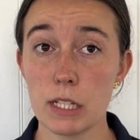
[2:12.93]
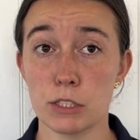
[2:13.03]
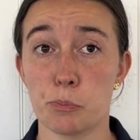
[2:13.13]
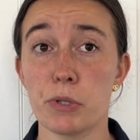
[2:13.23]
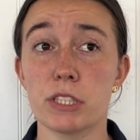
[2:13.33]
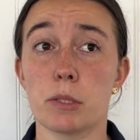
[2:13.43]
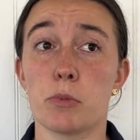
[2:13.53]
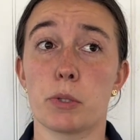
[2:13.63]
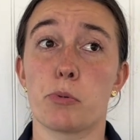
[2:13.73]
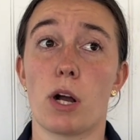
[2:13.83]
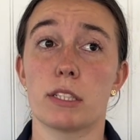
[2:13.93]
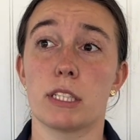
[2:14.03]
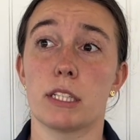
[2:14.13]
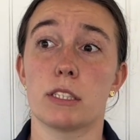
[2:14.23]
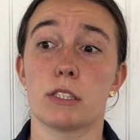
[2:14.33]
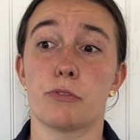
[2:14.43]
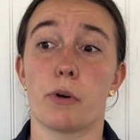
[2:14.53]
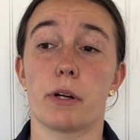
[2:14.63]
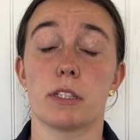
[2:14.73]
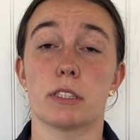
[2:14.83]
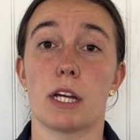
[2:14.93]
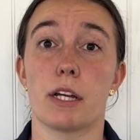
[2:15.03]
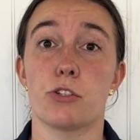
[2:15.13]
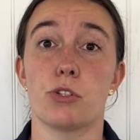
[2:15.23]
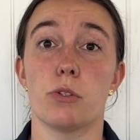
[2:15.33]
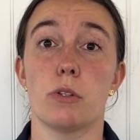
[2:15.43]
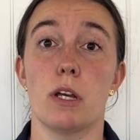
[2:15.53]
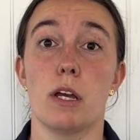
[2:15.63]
It's a pretty similar process as far as I shoot